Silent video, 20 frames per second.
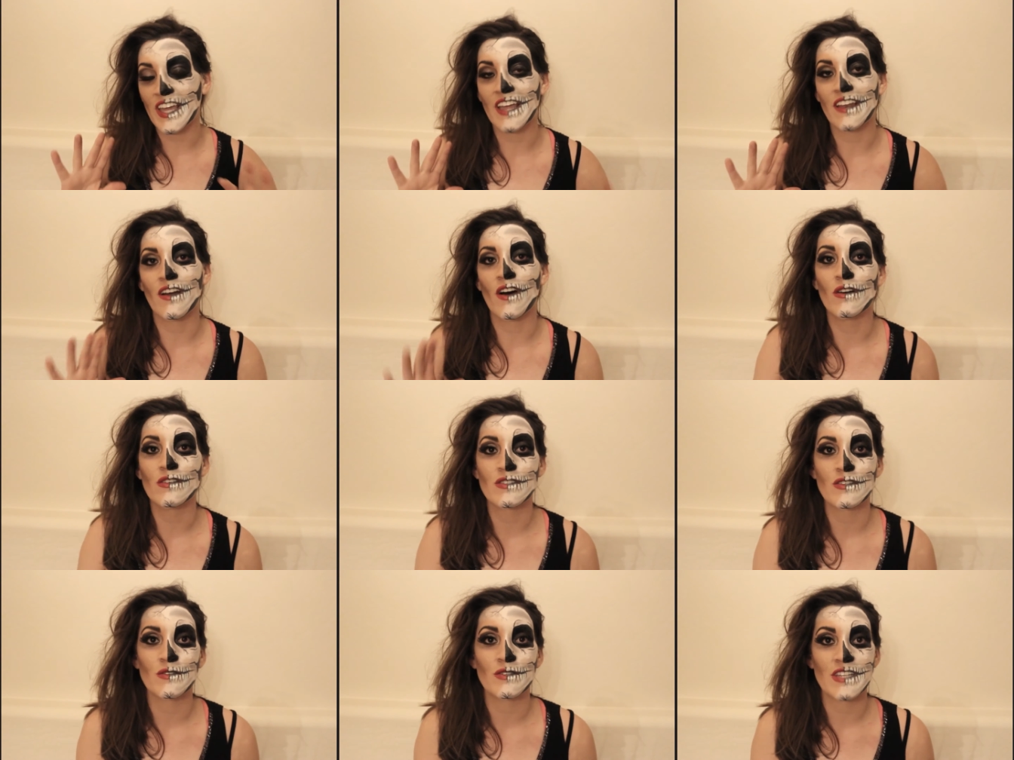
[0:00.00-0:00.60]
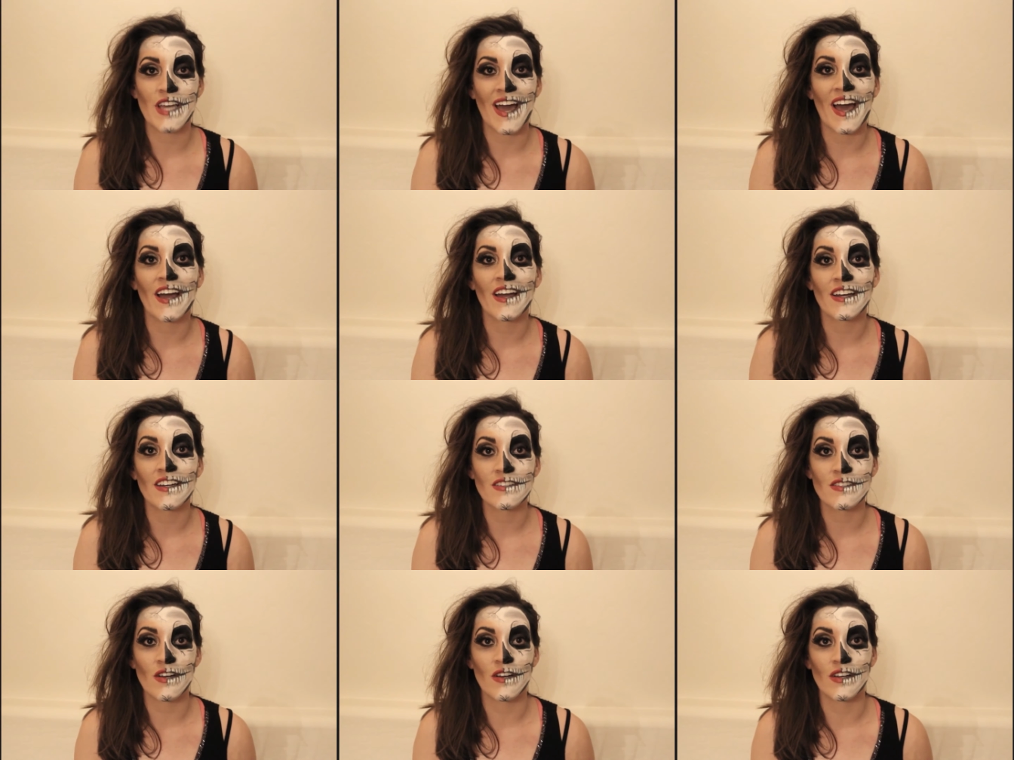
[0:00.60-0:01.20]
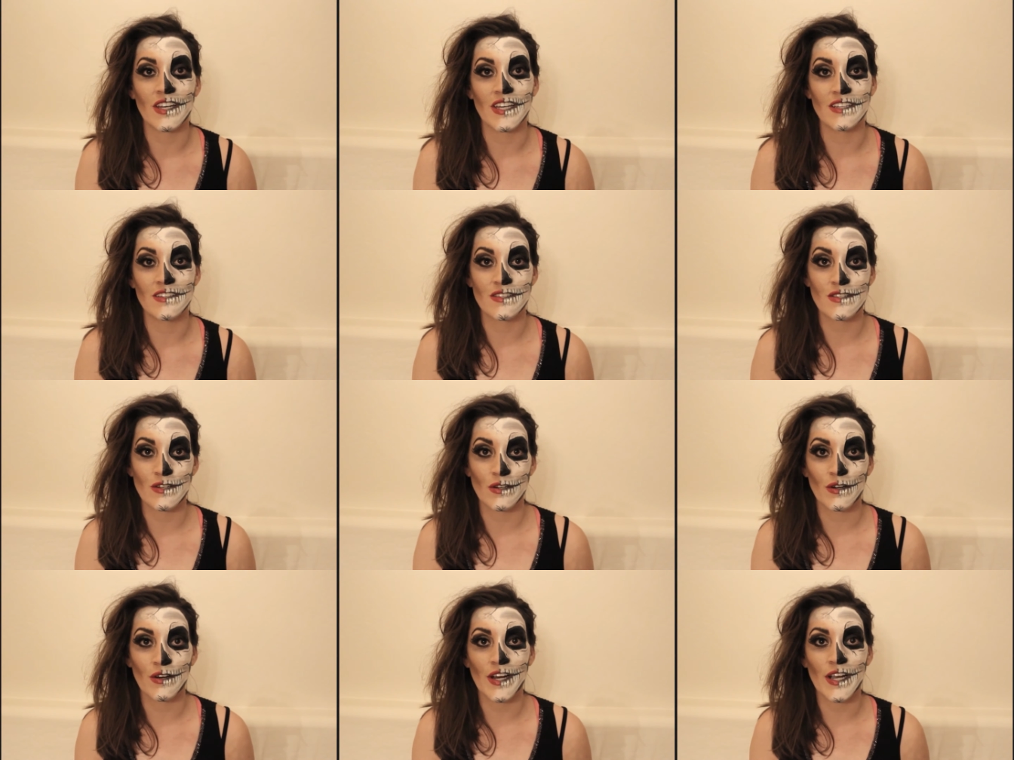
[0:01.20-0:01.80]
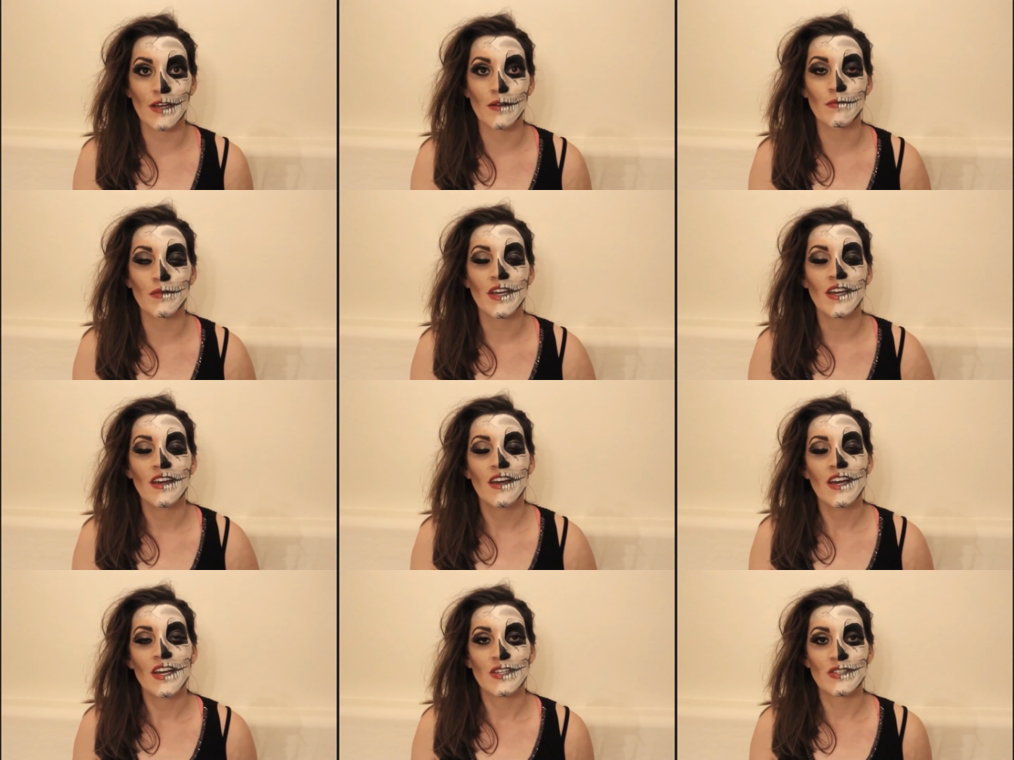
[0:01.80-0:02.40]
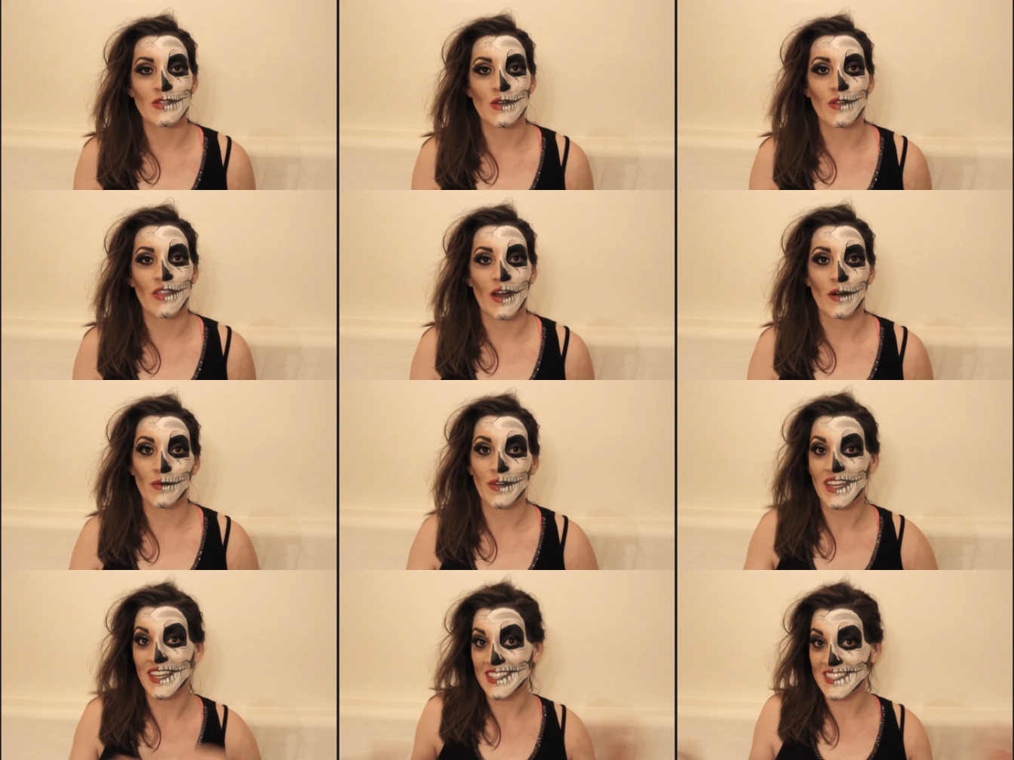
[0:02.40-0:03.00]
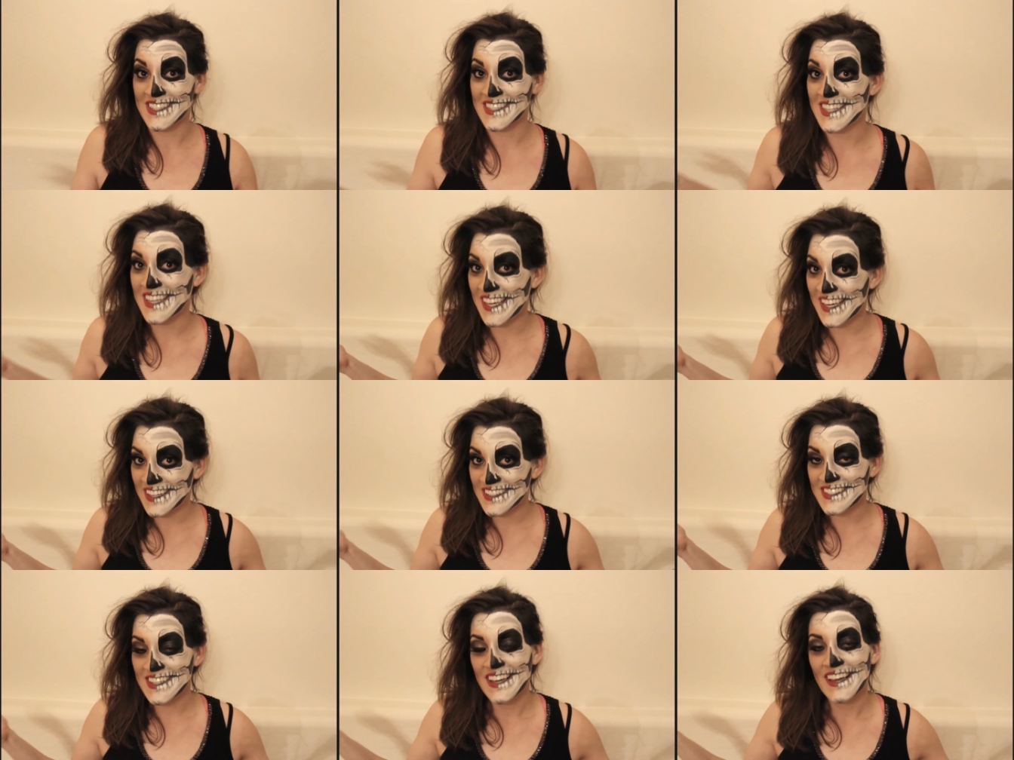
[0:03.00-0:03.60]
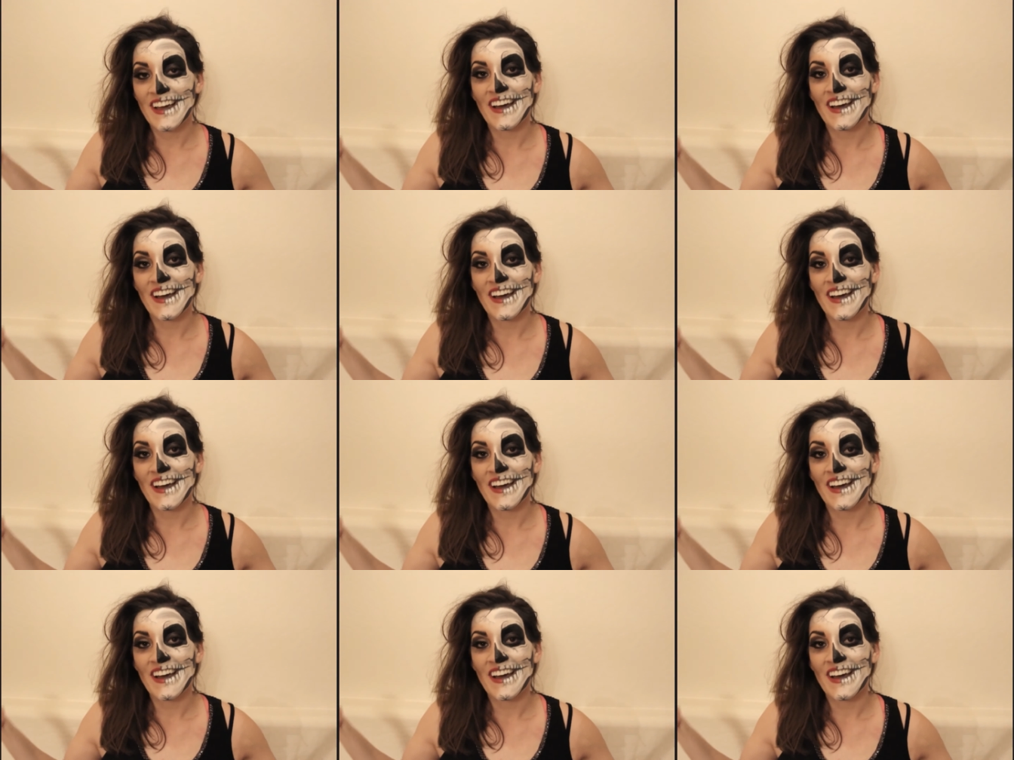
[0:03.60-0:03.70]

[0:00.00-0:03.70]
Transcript: and also tag us on Instagram so that we can see it.